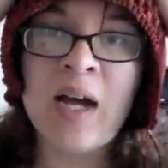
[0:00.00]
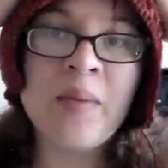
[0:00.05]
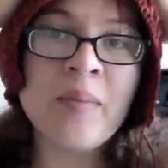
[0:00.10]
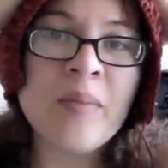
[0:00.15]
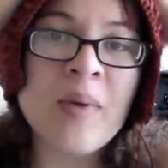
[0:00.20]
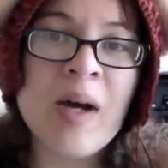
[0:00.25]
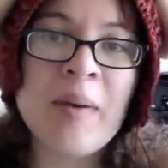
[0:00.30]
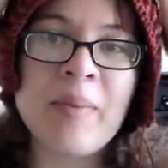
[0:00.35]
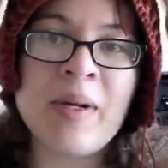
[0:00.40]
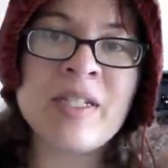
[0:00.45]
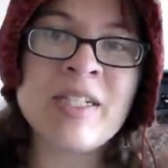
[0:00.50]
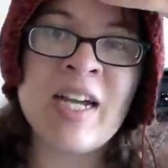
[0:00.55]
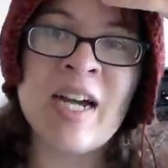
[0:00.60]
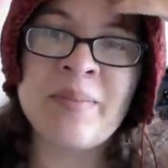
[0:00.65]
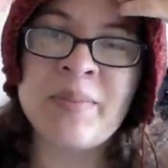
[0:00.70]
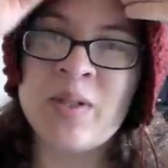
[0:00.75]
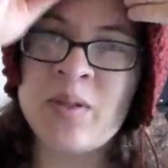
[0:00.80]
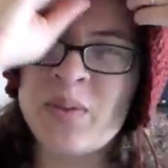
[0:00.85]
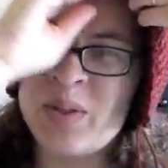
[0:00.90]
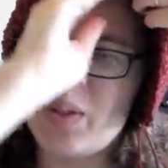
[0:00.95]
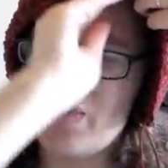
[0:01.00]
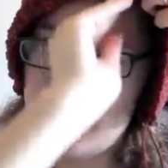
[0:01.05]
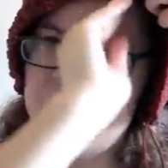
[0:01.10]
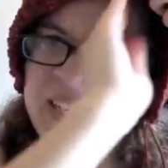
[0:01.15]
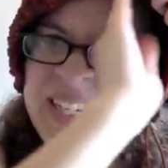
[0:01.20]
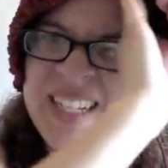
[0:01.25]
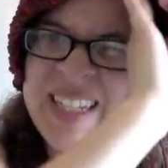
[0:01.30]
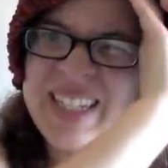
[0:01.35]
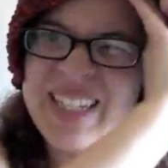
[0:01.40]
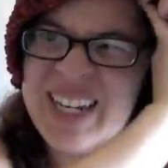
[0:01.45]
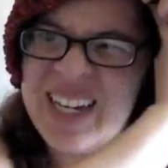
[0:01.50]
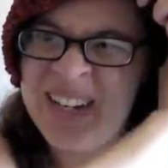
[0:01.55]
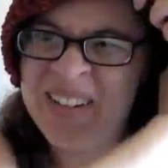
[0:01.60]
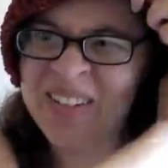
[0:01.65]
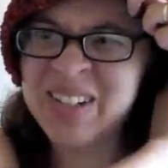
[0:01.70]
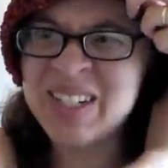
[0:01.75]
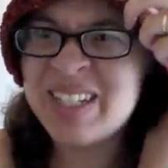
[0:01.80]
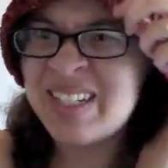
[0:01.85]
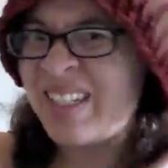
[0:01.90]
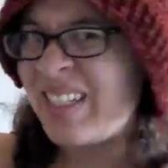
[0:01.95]
I'm much happier with the way it is
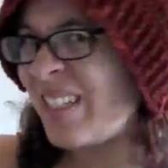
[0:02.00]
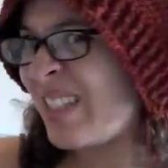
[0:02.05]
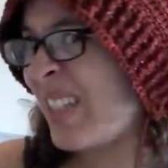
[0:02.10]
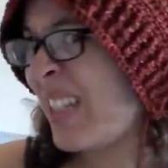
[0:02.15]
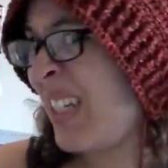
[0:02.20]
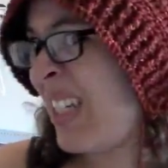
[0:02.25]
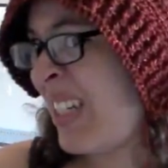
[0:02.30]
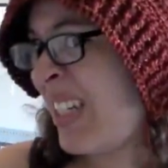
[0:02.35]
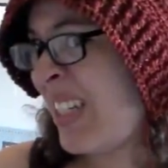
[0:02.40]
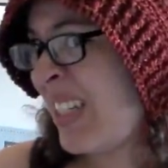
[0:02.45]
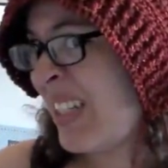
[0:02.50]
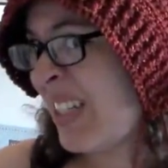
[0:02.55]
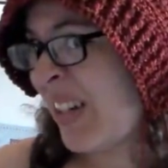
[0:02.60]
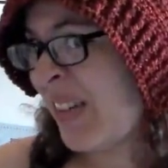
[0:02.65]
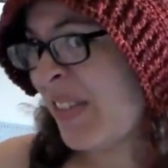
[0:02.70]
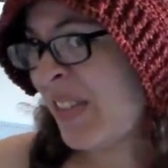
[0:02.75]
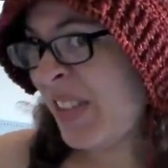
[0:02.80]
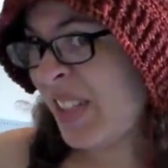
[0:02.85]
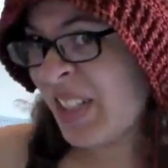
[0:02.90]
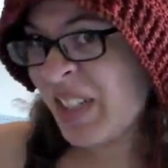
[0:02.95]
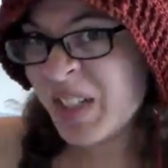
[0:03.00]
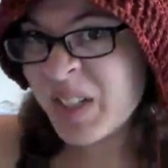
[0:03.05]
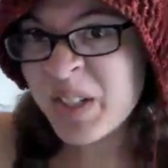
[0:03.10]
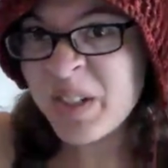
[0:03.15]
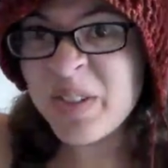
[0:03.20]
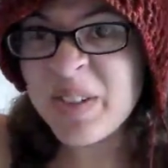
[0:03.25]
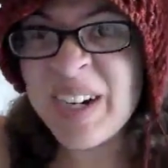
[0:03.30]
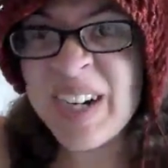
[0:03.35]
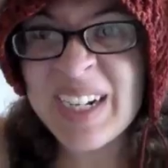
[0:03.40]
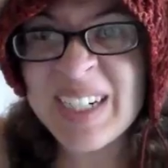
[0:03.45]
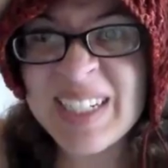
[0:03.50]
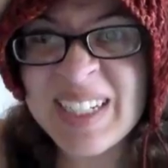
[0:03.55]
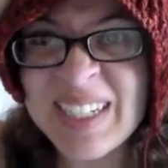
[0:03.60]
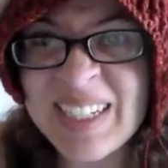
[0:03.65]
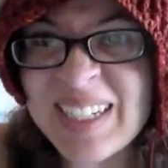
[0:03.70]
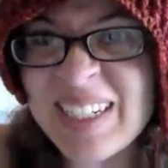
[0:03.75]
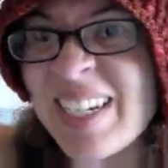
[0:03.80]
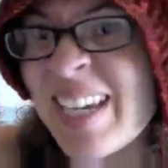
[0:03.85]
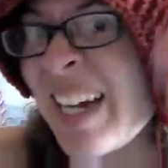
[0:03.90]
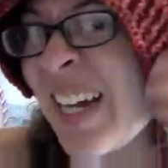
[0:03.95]
now. It is definitely correct
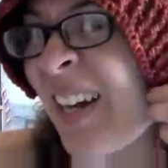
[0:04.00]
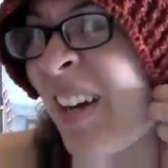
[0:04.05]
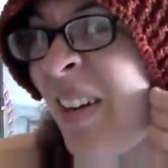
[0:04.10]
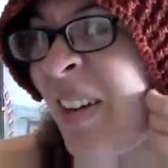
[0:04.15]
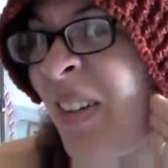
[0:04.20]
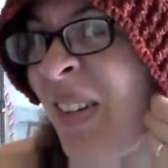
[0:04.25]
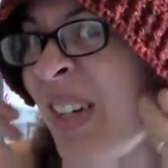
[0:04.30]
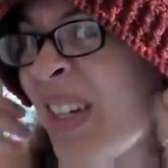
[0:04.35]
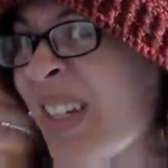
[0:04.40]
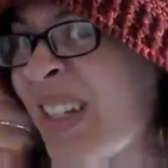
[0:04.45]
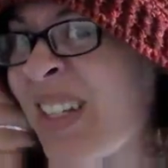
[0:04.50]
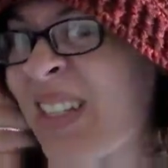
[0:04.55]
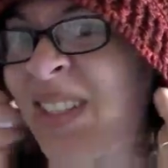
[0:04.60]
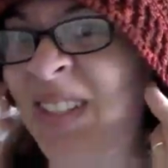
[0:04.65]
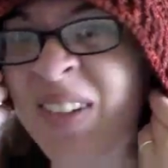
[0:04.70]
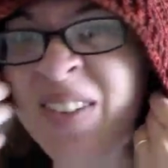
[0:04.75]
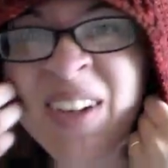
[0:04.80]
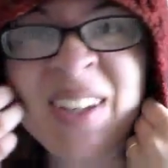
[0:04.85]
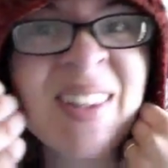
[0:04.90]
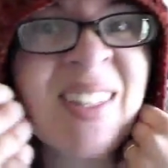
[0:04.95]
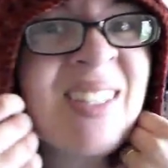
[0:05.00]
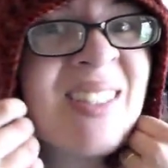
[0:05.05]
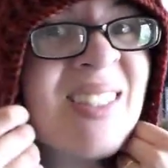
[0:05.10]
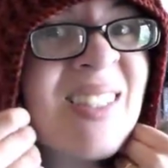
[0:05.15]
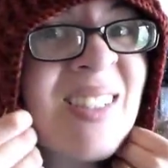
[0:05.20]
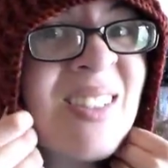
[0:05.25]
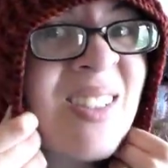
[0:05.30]
now. I've got this